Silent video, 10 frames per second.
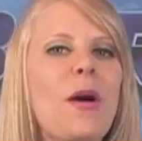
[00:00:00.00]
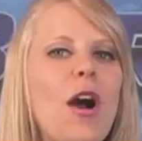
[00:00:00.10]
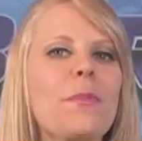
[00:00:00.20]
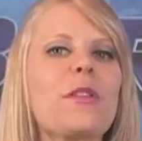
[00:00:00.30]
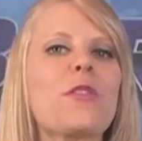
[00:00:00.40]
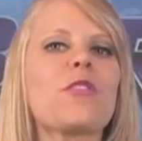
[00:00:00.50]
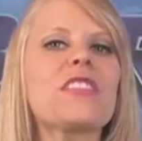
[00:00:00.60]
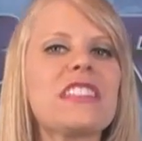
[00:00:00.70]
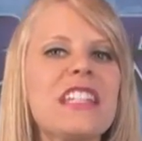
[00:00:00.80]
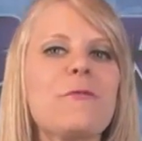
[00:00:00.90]
popular
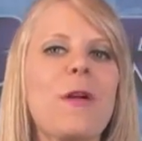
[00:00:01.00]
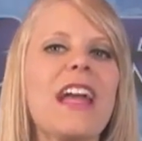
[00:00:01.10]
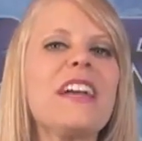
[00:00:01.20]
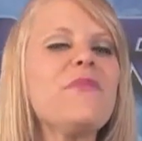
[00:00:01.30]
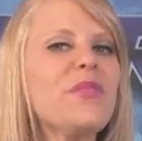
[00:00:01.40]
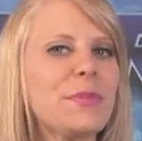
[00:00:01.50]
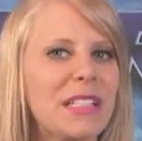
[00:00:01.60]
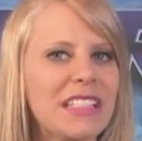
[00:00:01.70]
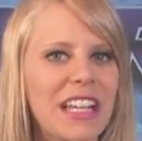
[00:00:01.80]
SeaRey amphibious